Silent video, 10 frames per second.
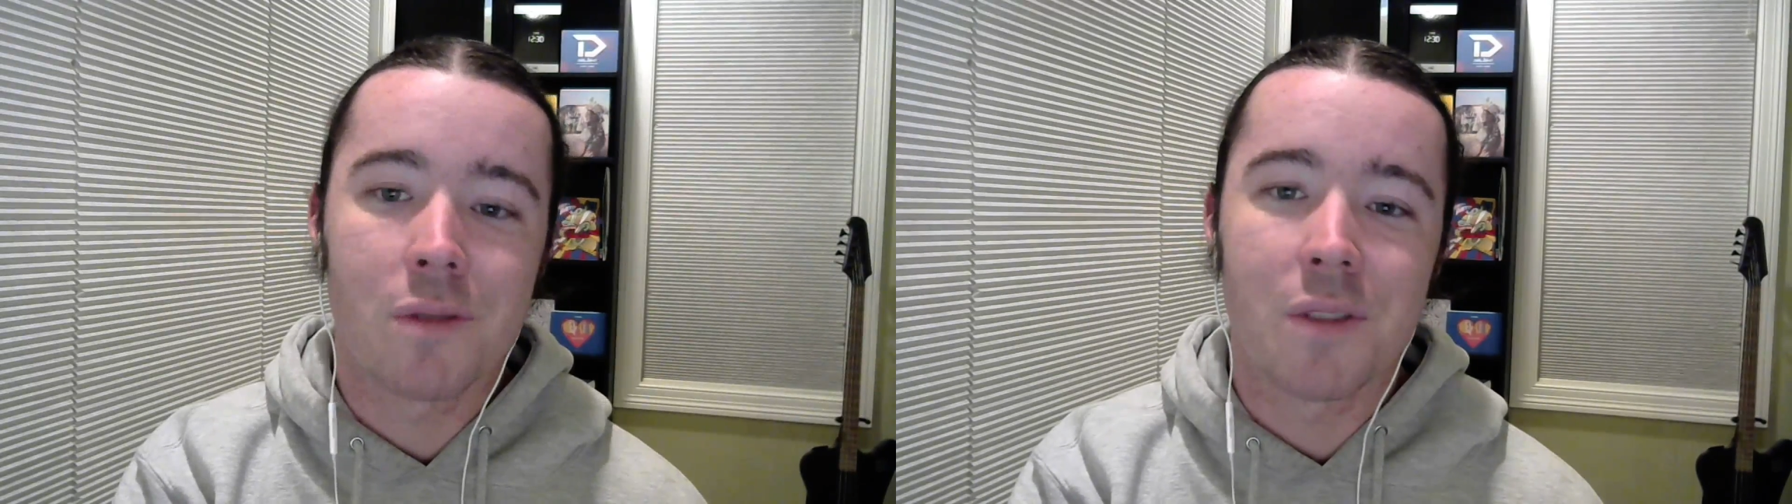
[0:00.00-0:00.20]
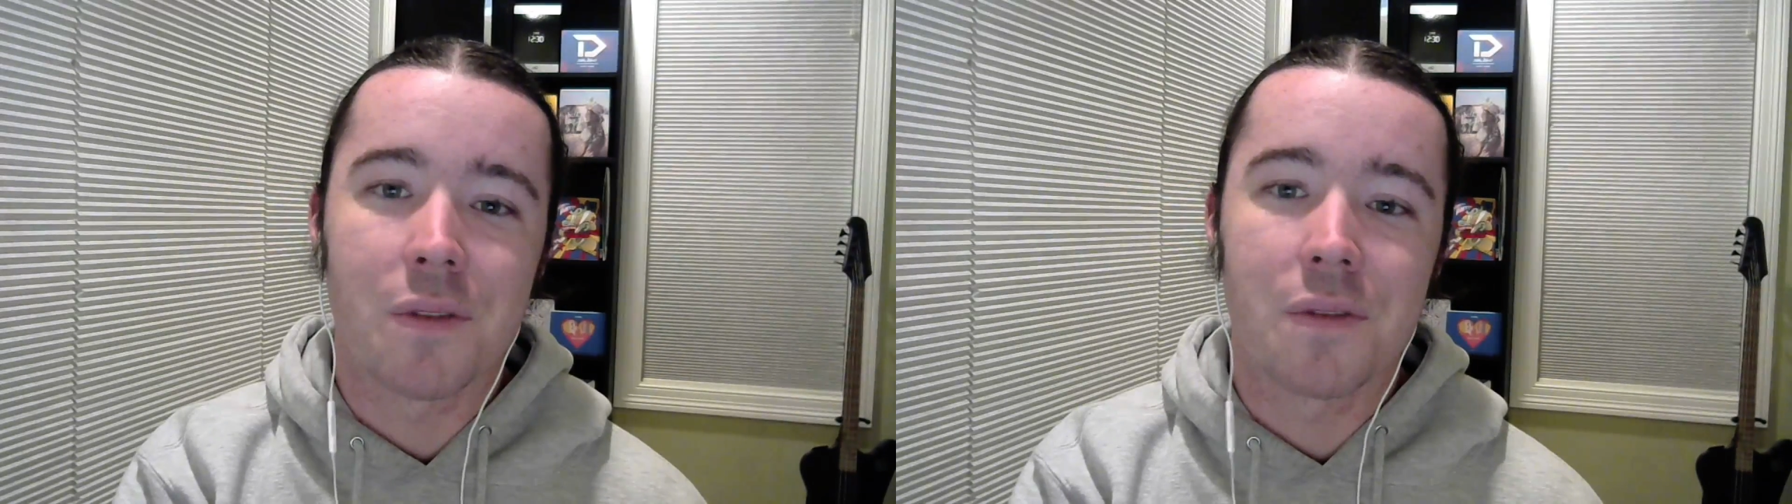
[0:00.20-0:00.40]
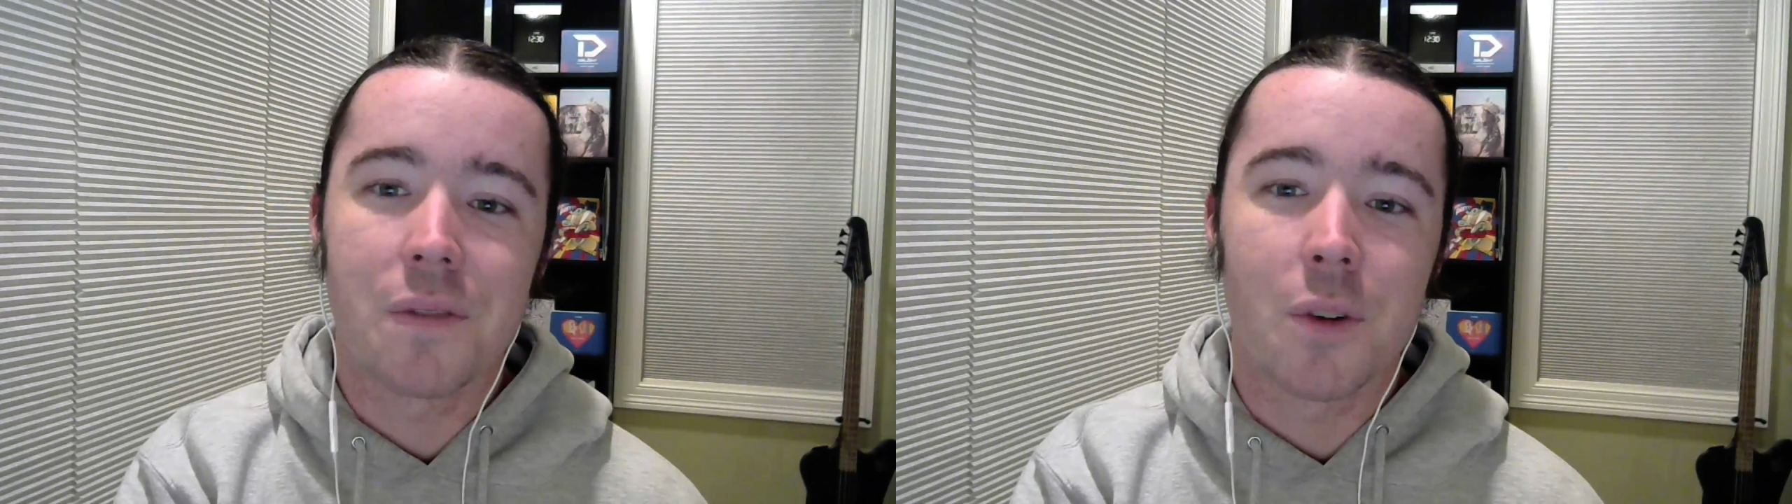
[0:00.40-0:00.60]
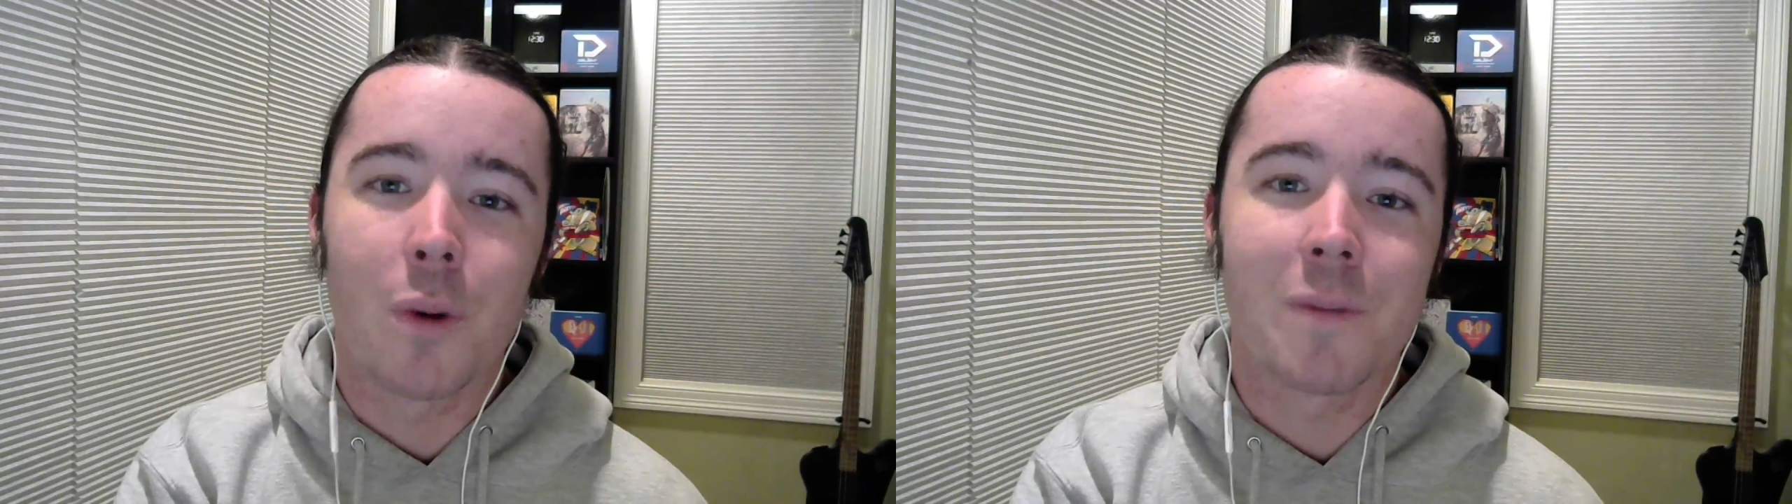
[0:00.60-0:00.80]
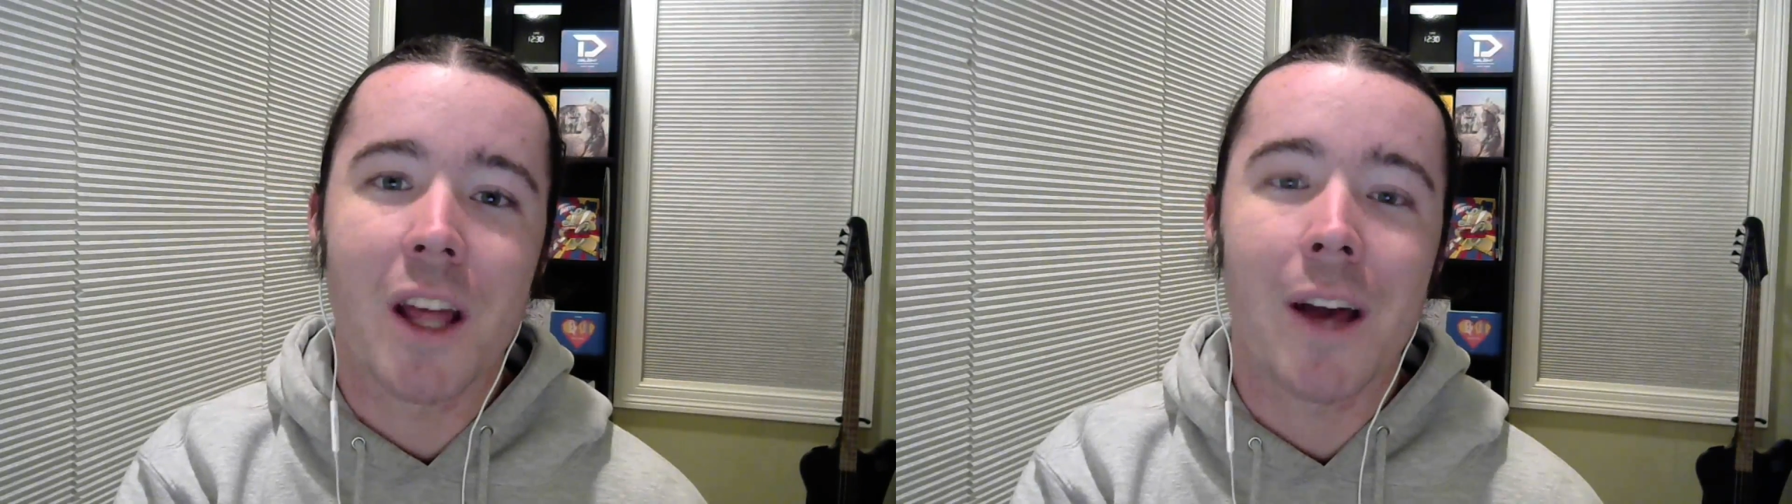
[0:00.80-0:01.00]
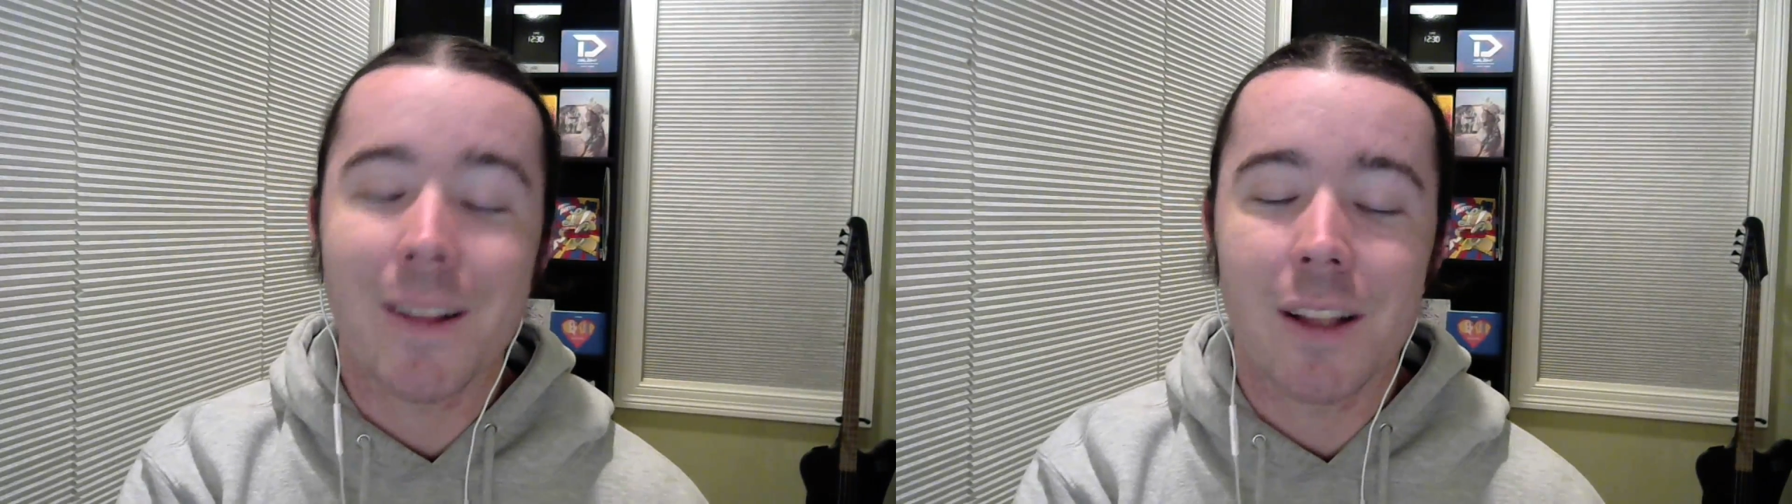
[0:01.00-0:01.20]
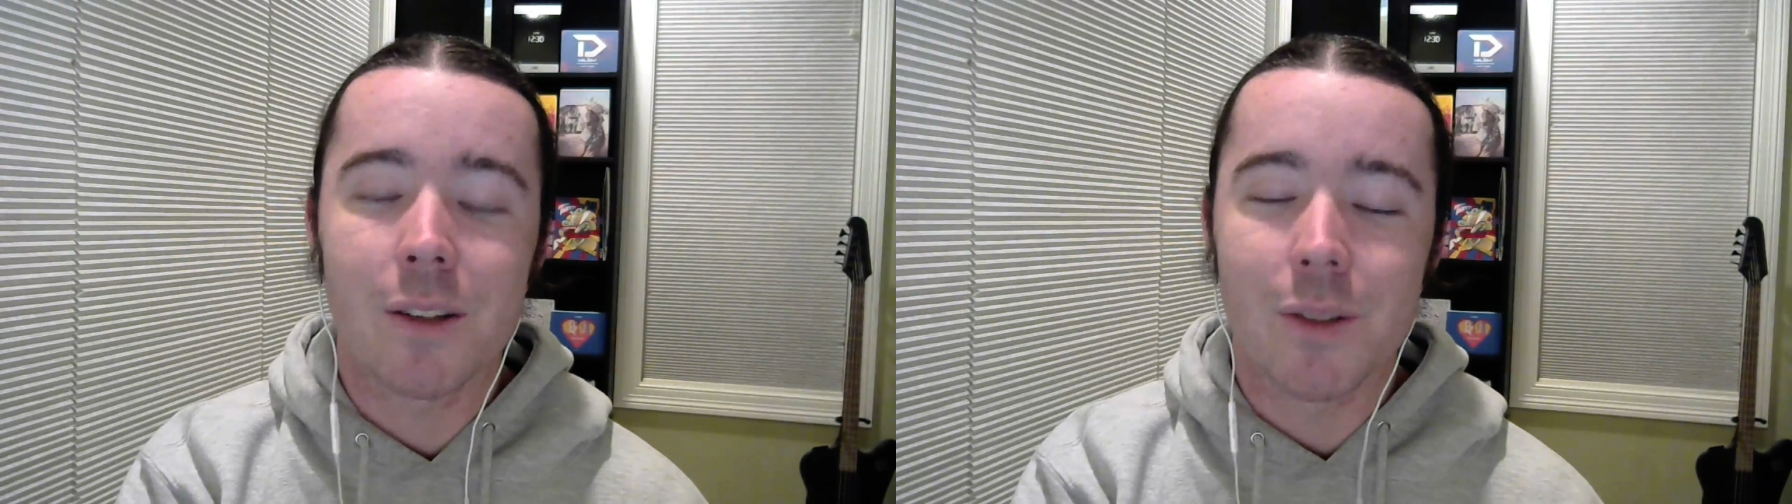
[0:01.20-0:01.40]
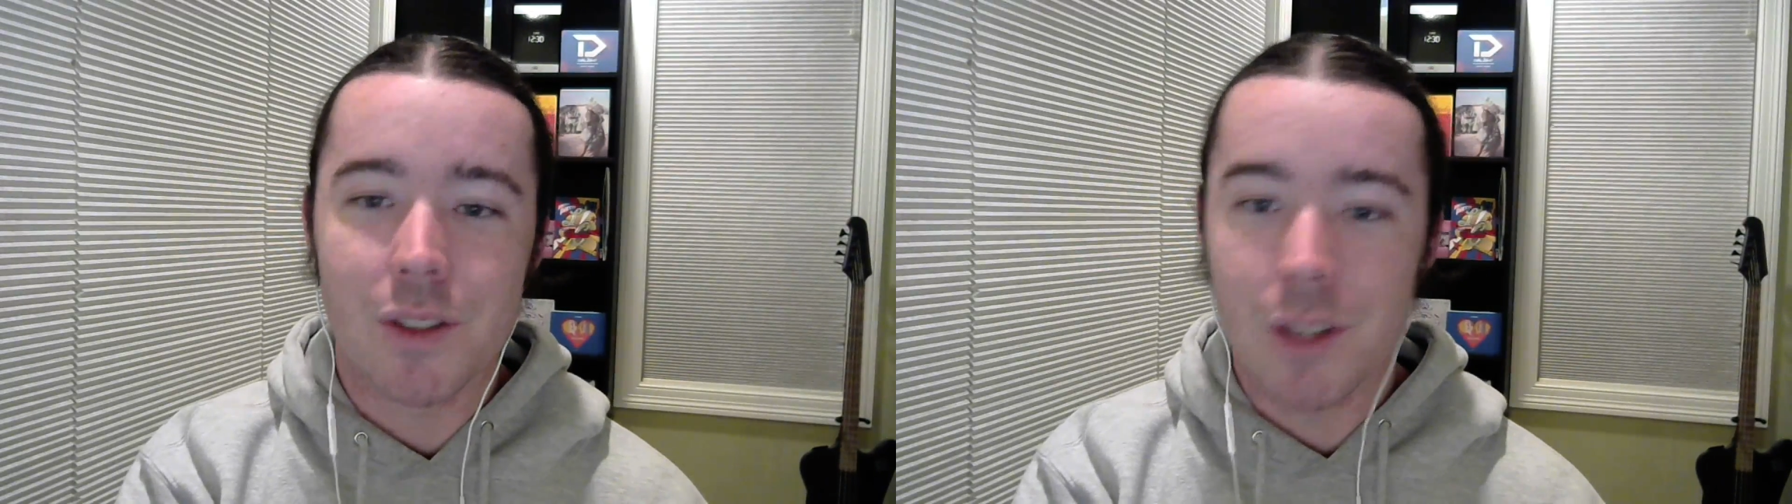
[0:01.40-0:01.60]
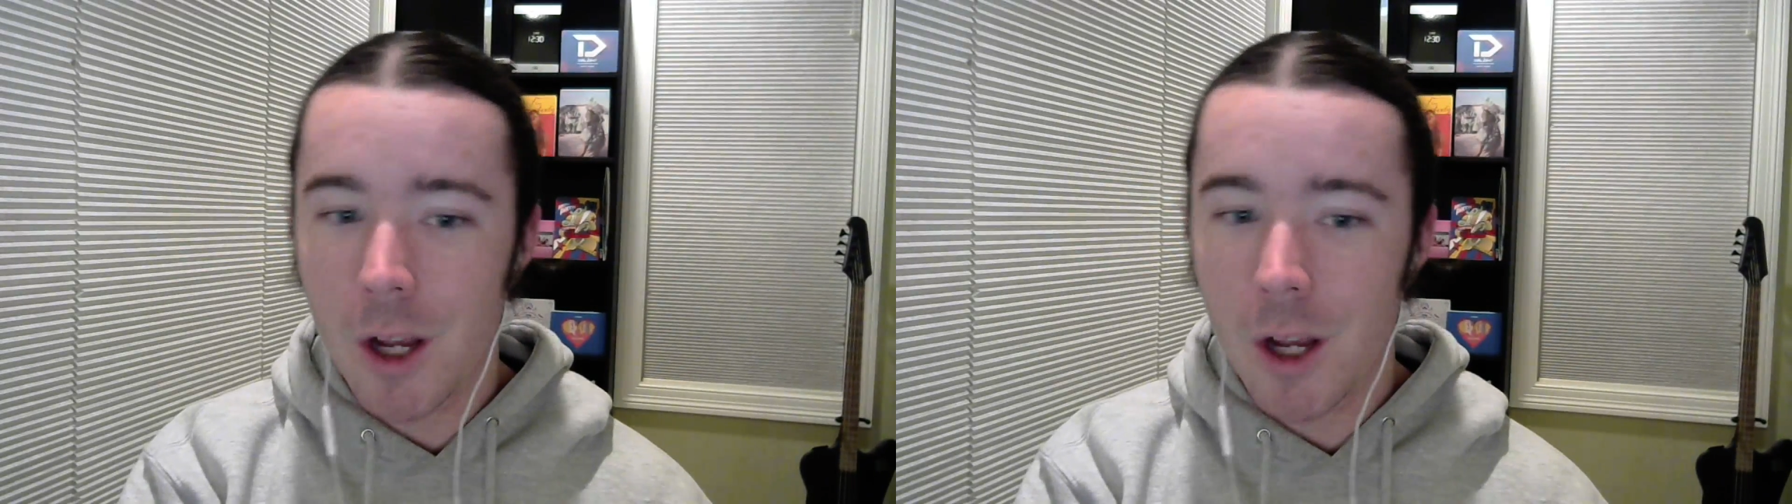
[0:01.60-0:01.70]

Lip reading: the hell else